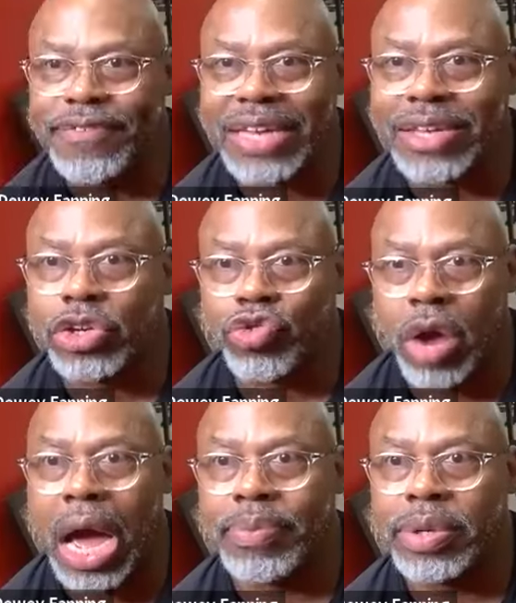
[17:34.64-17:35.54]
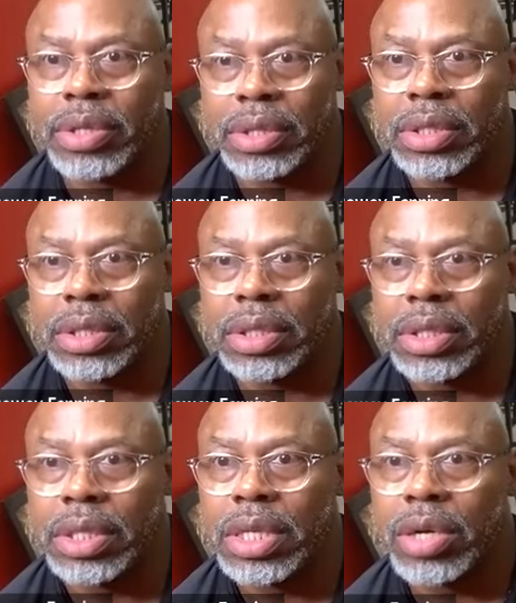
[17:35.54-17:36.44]
fat to drop.
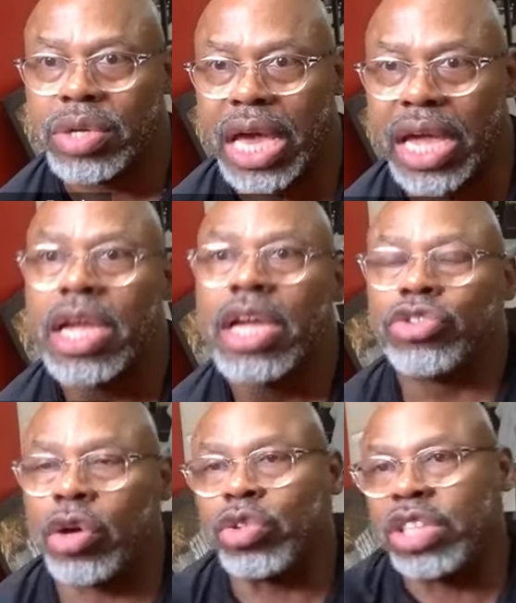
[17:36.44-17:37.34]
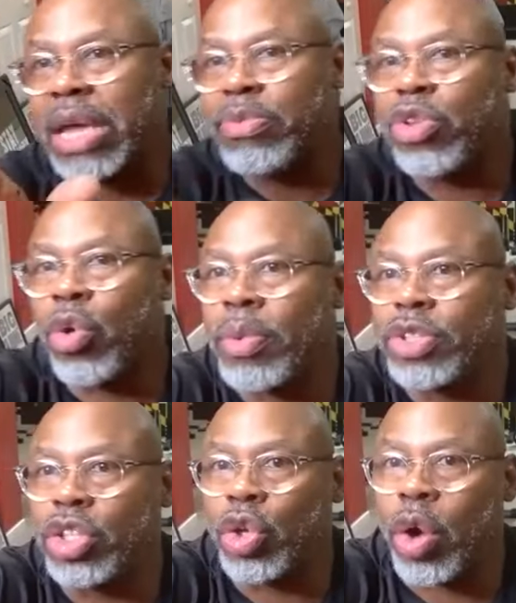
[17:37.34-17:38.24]
Okay? Right. So keep doing what
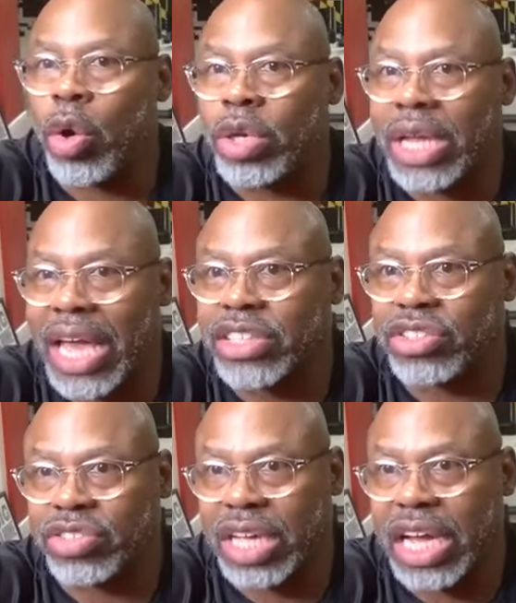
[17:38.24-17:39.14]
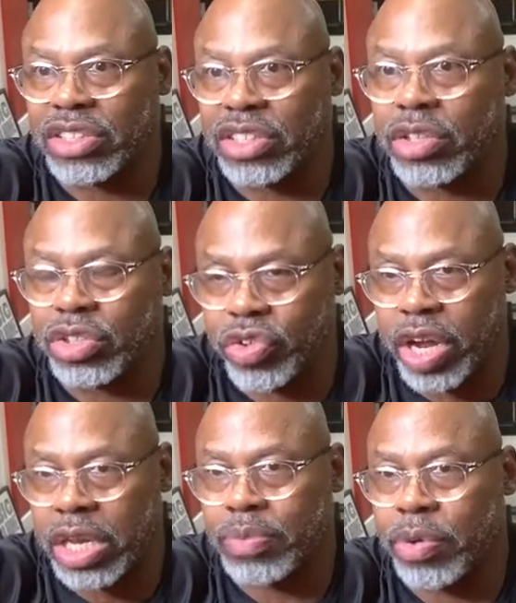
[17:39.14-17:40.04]
you're doing on the exercising and
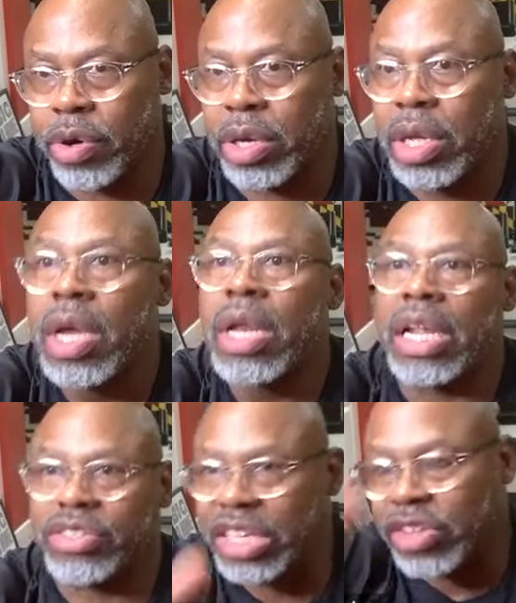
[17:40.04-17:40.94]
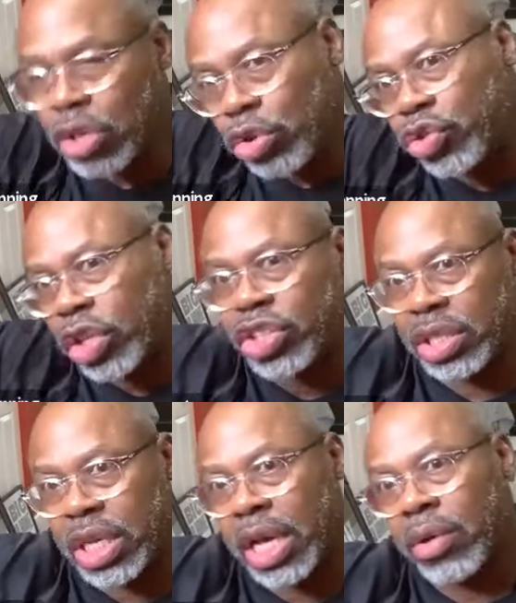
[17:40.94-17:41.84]
training part. Let's get the nutrition
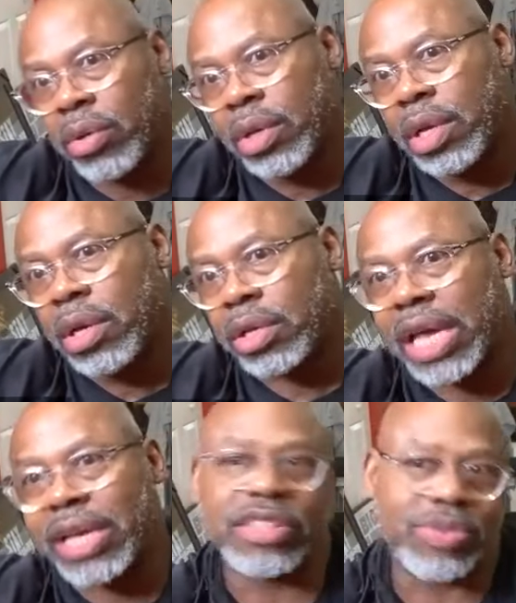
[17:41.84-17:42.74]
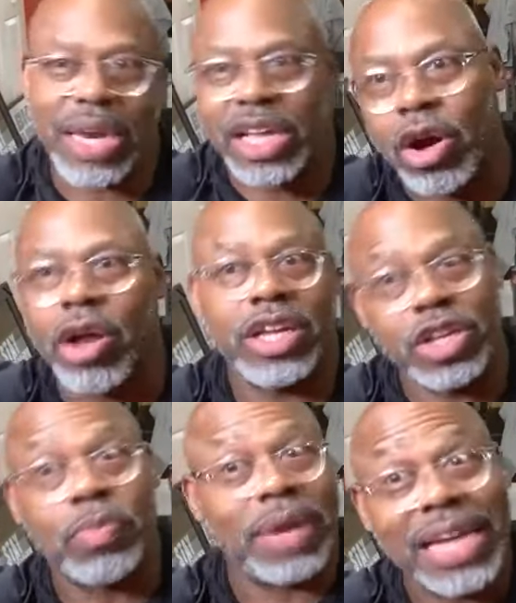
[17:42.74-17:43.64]
down. Okay, that's why they call it
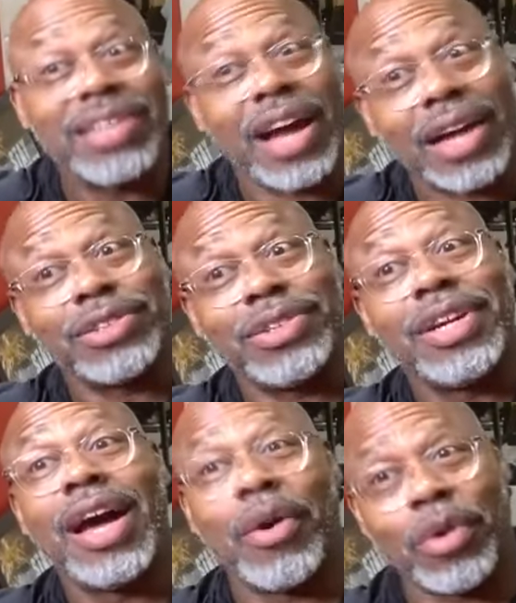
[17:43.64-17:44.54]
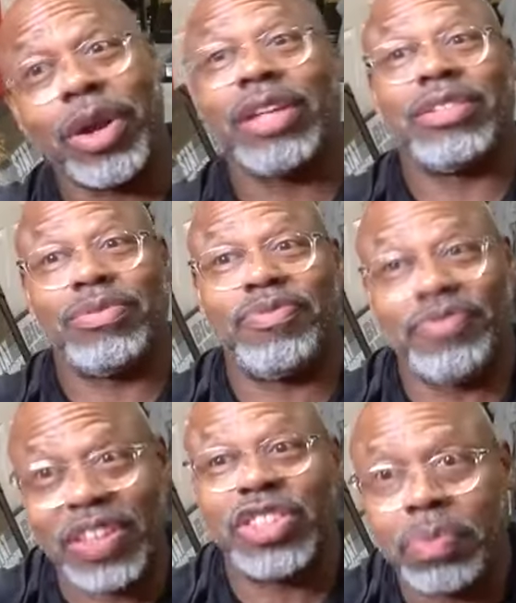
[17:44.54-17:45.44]
your plate doctor. I'm going to
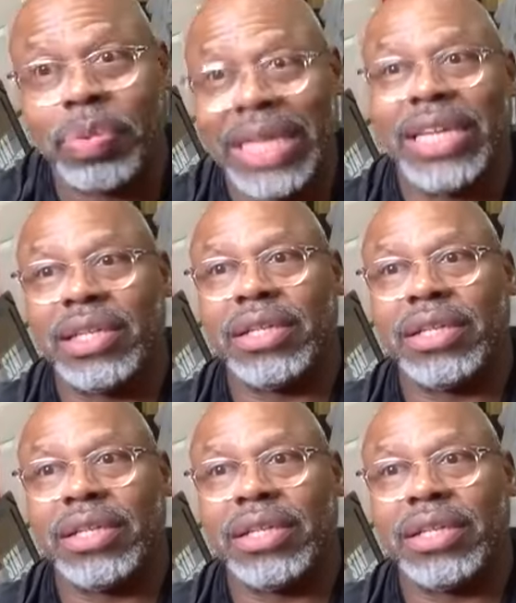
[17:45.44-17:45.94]
fix your plate.